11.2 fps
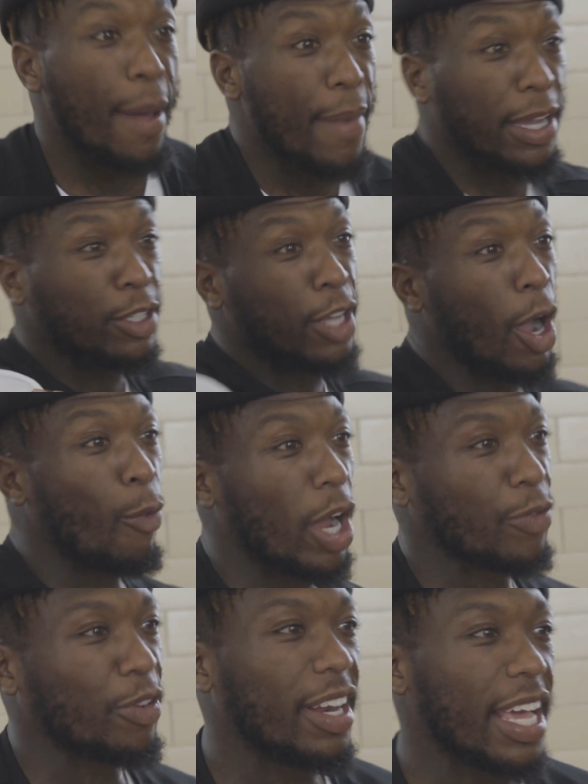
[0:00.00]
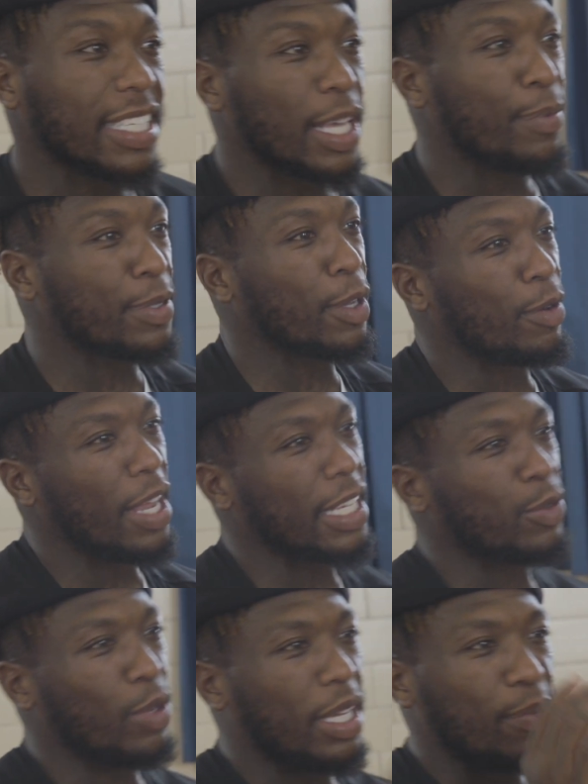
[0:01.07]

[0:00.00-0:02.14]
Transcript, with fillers: And make sure y'all watch for the next episode next week,